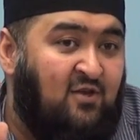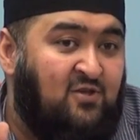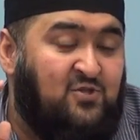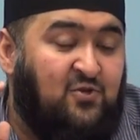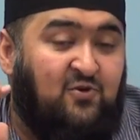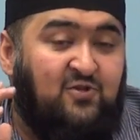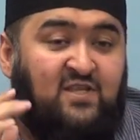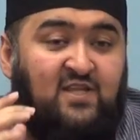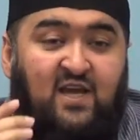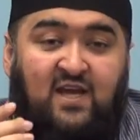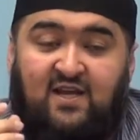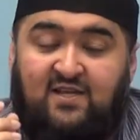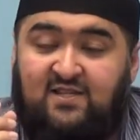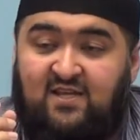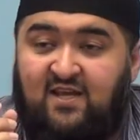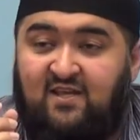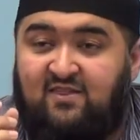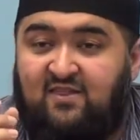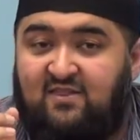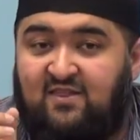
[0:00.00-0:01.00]
So the
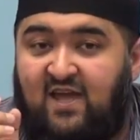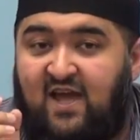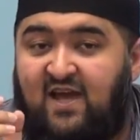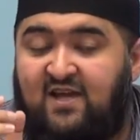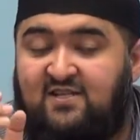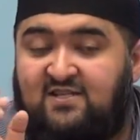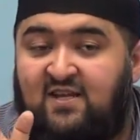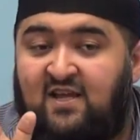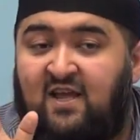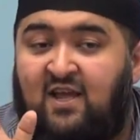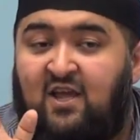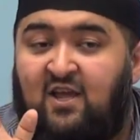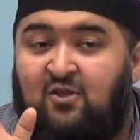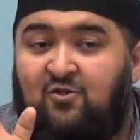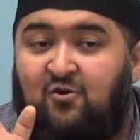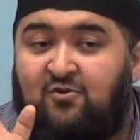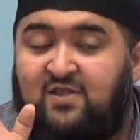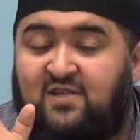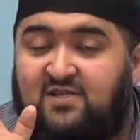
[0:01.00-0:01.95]
hadith that, you know,